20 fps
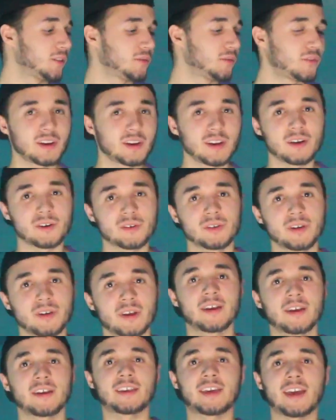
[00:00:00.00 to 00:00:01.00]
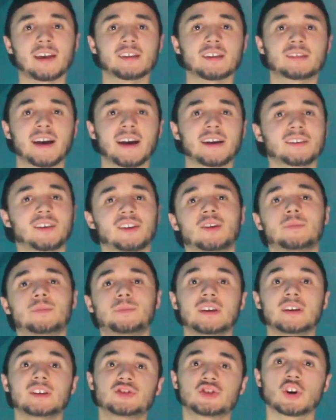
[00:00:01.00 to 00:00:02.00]
on the video? KSI's gonna
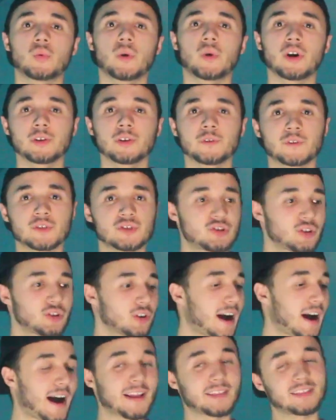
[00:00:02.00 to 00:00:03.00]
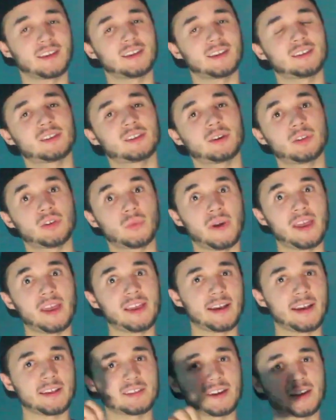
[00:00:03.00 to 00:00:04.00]
beat Joe Weller for sure. I think so. The way
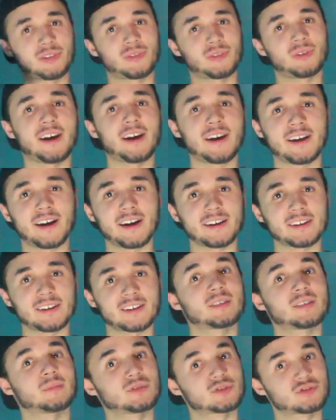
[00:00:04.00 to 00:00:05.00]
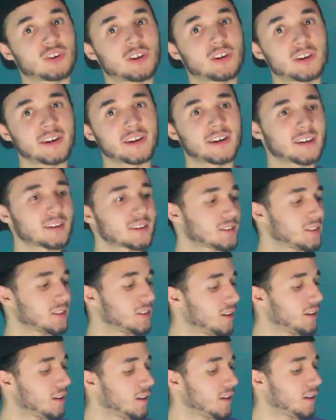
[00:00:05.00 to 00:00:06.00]
KSI threw that guy, some strong ass.
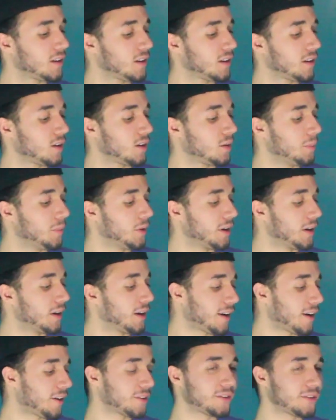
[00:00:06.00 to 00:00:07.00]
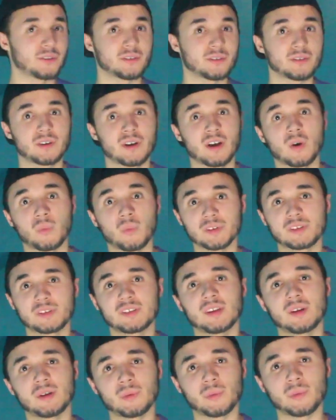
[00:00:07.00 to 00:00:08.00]
But I don't know. We'll
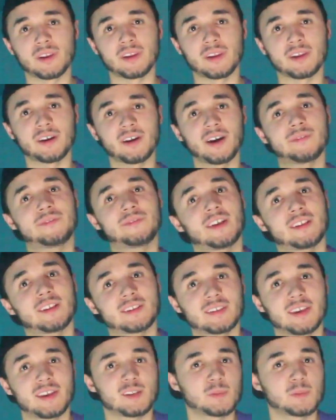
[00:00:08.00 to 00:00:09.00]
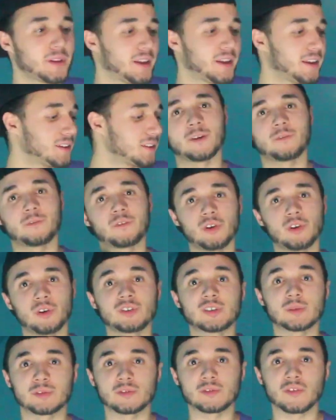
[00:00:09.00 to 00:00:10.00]
see you when the event takes place. If you're new,
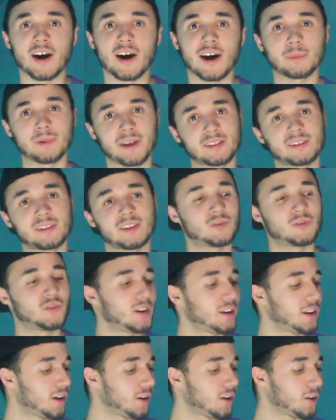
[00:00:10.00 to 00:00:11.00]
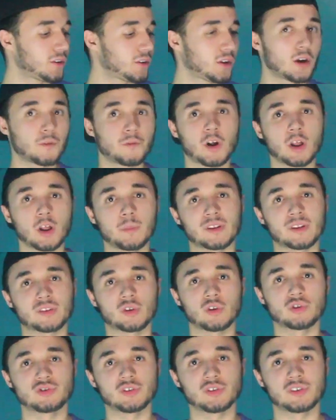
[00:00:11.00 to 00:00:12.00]
subscribe, like this video, follow my
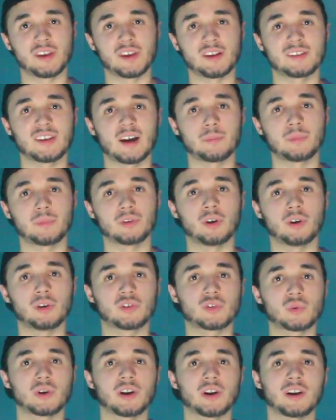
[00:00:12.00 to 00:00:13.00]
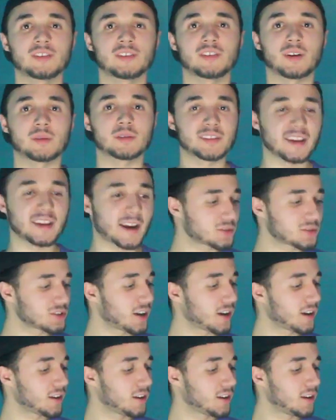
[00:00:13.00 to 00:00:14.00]
socials, links down below, Twitter, Instagram,
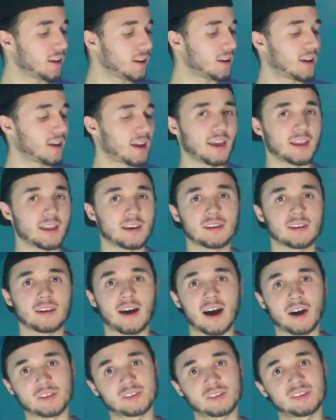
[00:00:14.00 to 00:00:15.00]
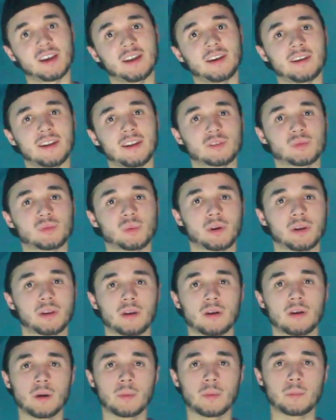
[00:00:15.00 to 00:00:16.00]
Snapchat, and I'll see you on the next one.
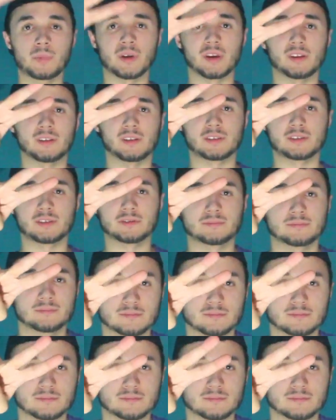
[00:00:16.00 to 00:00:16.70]
Peace.